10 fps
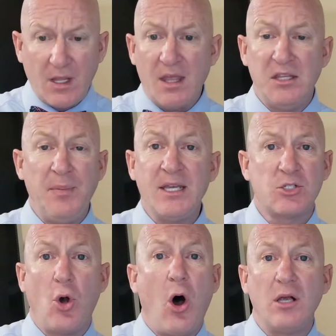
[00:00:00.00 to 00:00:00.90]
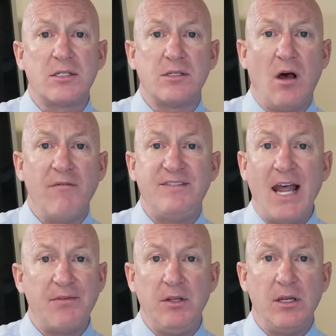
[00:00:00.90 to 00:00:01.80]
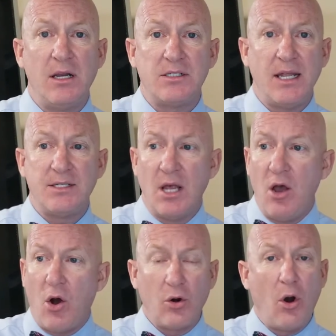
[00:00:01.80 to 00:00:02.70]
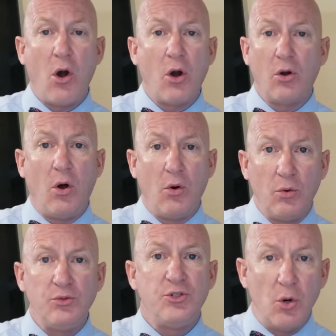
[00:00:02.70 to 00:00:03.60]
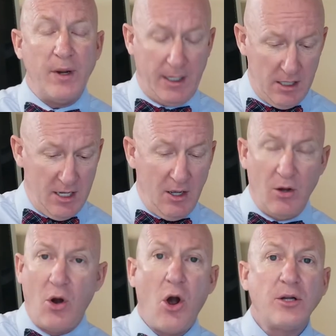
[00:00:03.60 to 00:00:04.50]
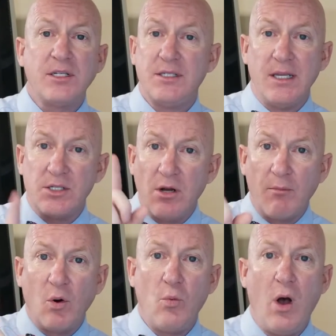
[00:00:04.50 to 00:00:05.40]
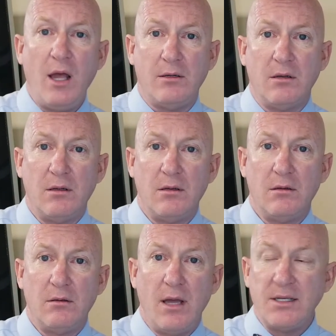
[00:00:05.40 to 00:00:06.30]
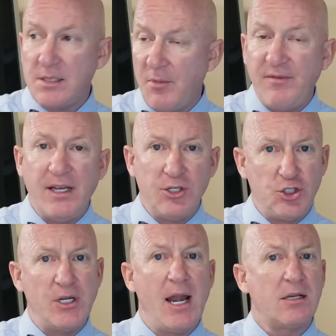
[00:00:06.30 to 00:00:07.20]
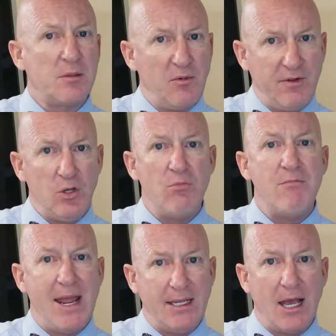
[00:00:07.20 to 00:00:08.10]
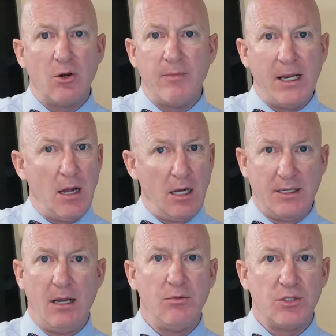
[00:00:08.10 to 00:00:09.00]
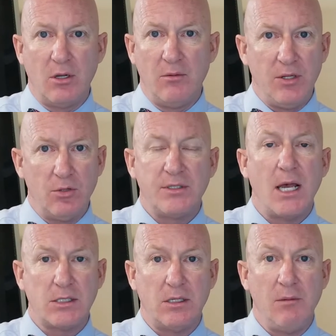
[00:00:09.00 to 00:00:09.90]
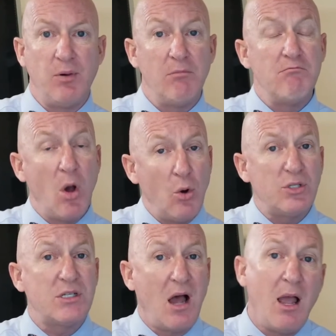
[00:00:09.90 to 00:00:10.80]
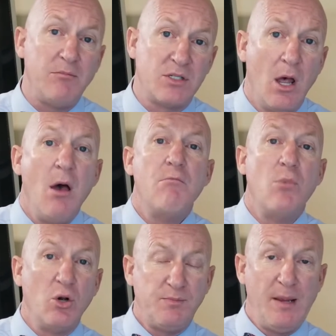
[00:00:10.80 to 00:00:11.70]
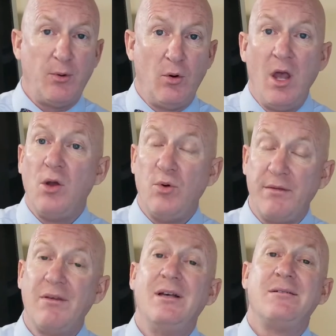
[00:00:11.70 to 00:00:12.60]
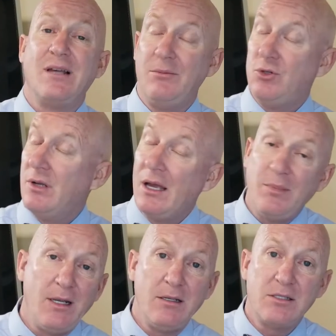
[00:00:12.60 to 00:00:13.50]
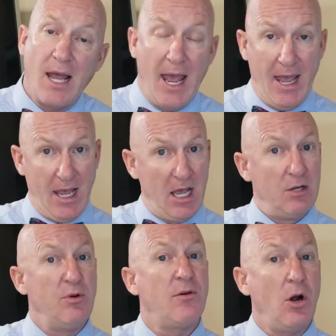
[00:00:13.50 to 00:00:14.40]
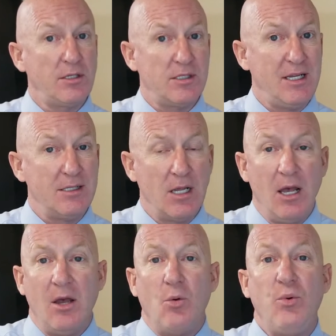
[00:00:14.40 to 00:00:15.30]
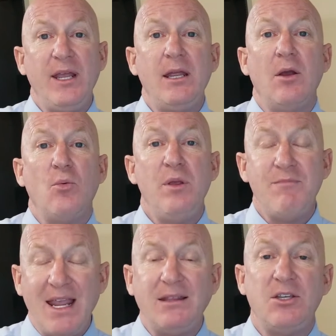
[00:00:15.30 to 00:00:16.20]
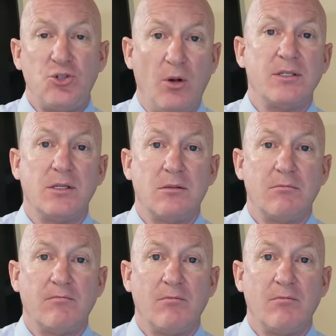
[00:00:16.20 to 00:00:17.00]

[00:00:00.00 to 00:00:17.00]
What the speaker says: the biggest causes of death in the United States are our own doing. Heart disease, number 1. And some of it is genetic. Some of it you may get or may not get. It was going to be your destiny. But most times, most people with type 2 diabetes and with heart disease, we made these choices.